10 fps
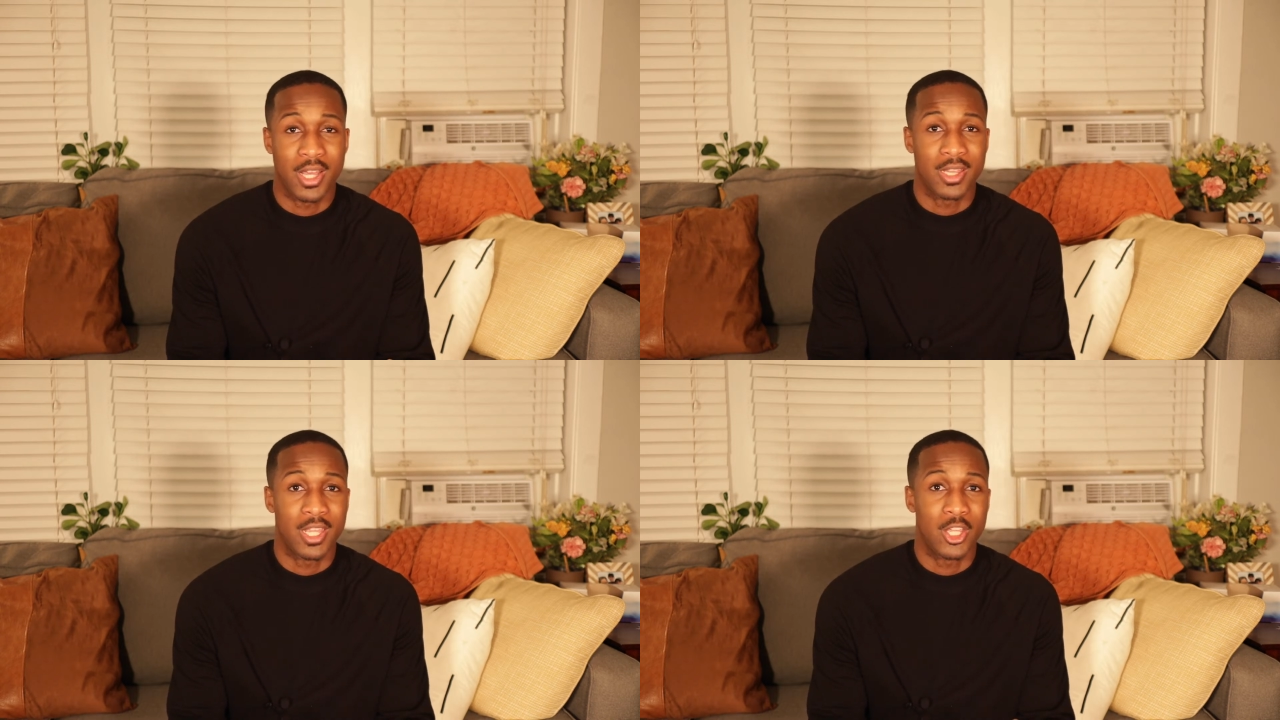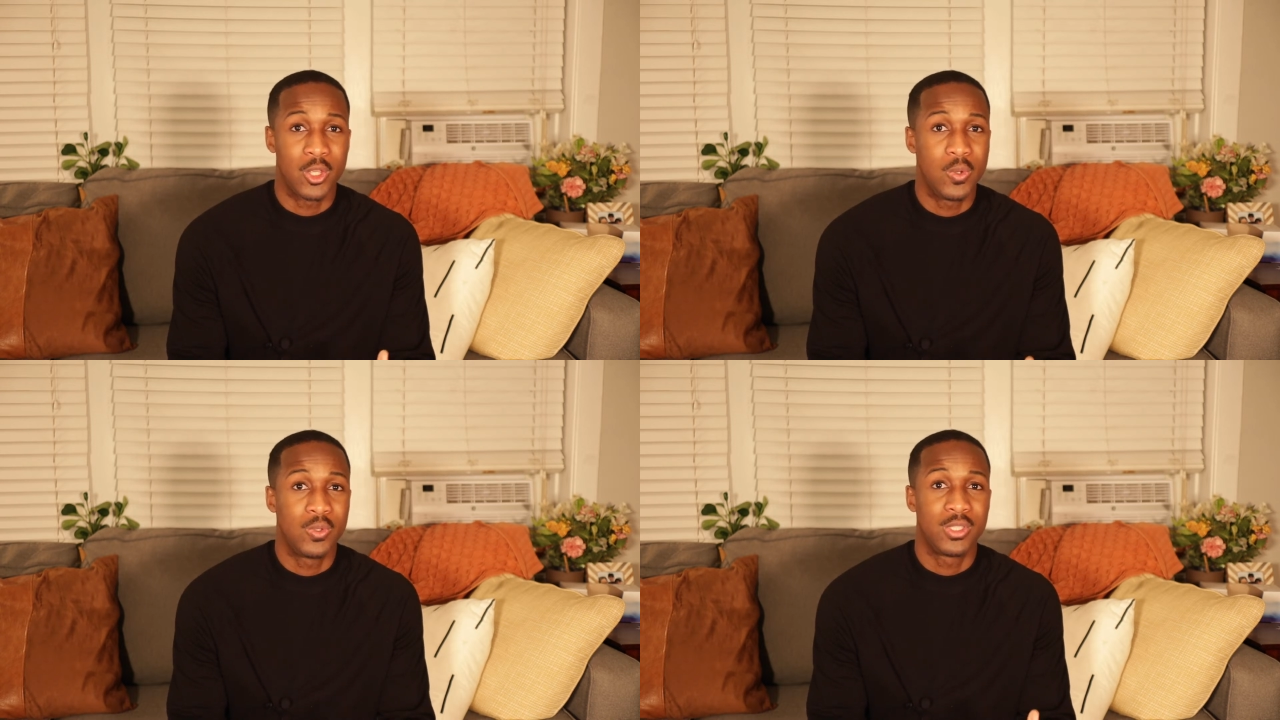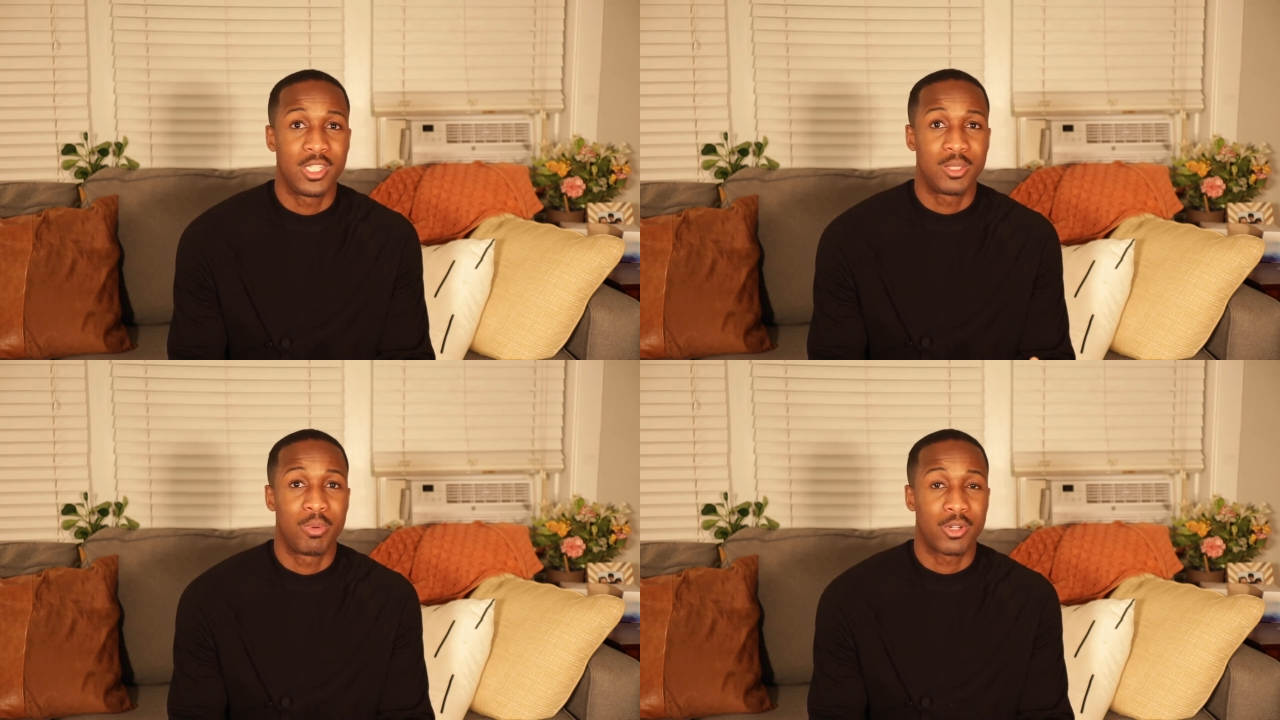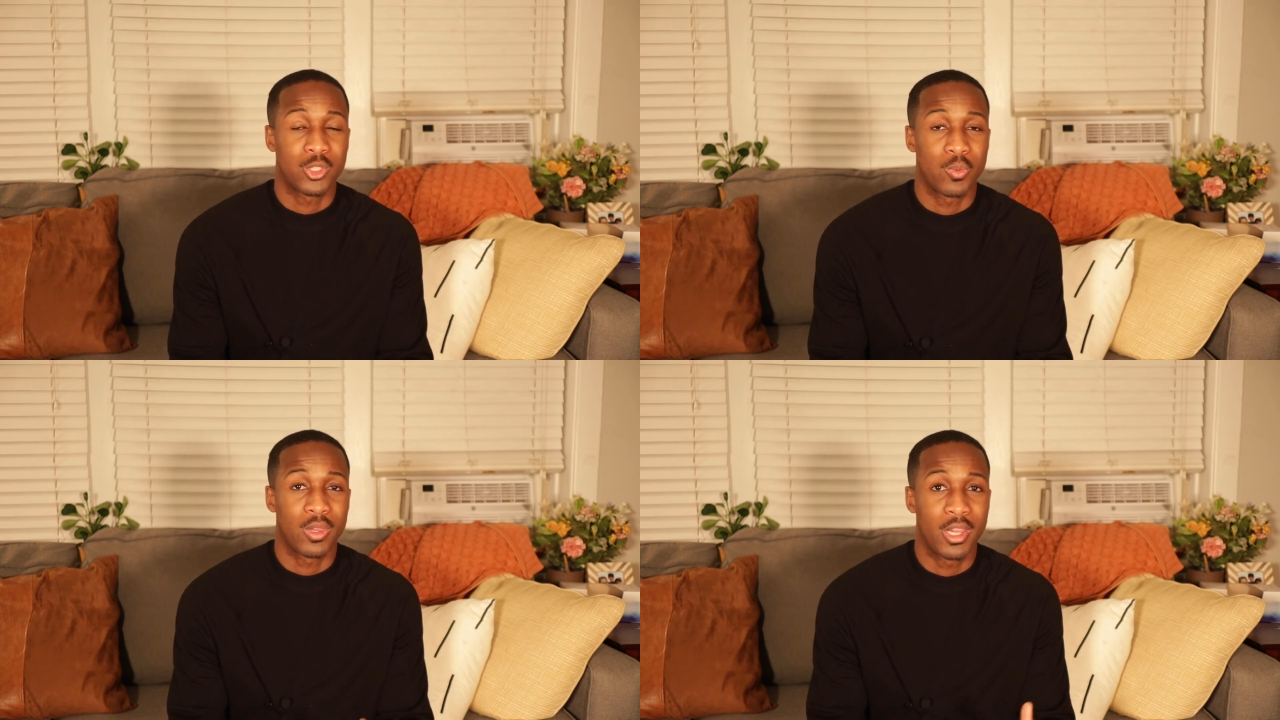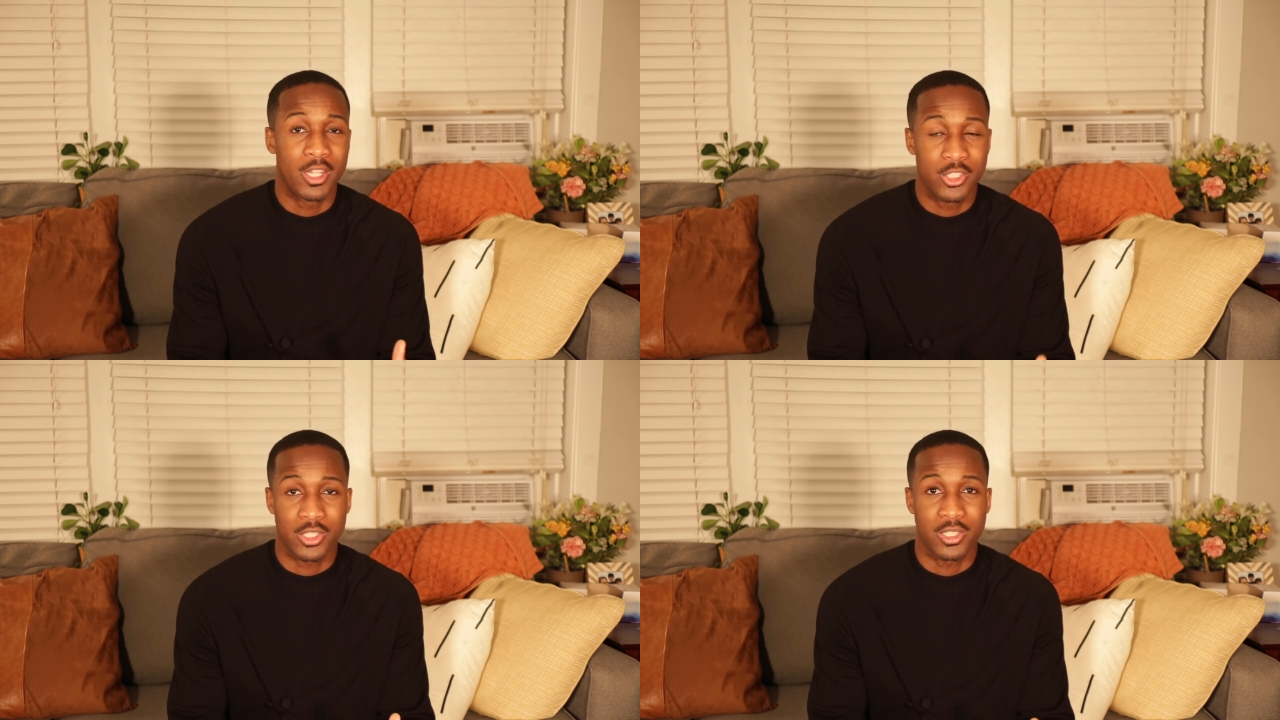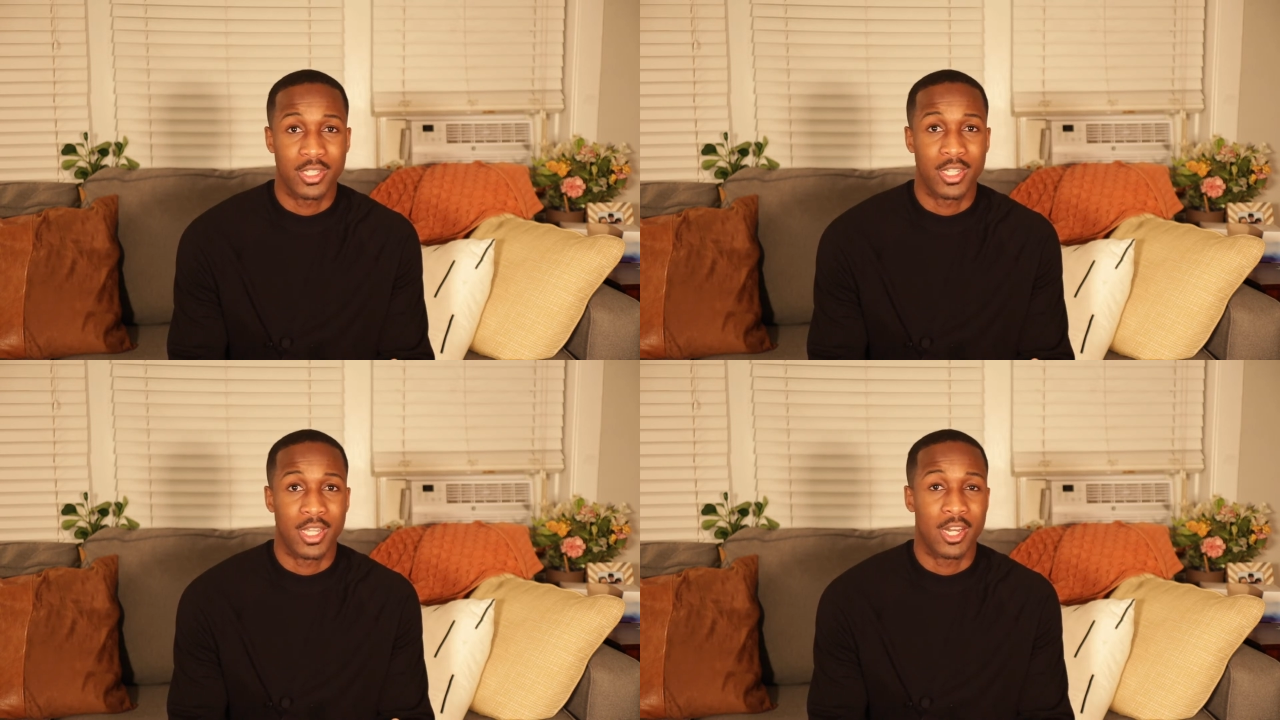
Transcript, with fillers: that they use these books religiously